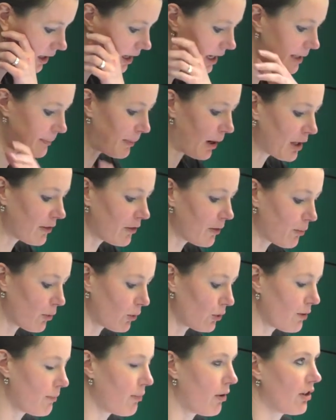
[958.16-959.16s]
is part of a
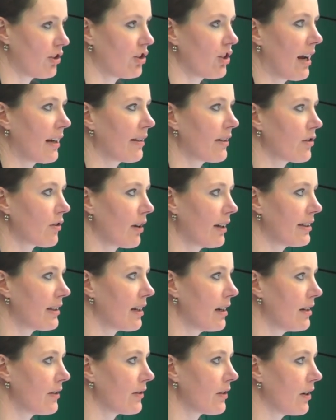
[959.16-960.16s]
broader project that tries
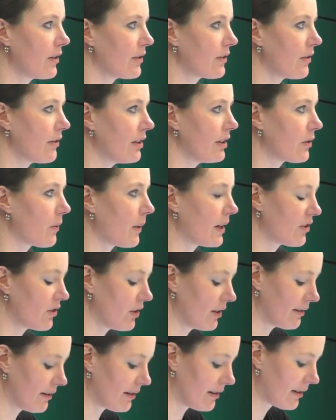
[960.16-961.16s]
to answer these
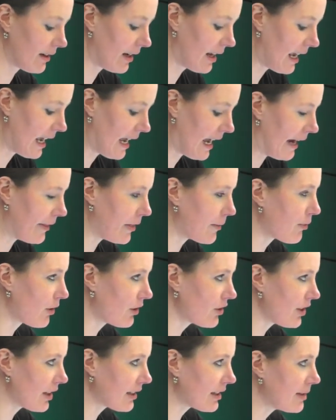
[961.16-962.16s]
questions. And the
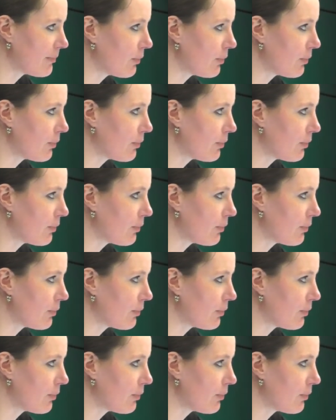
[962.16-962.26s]
project is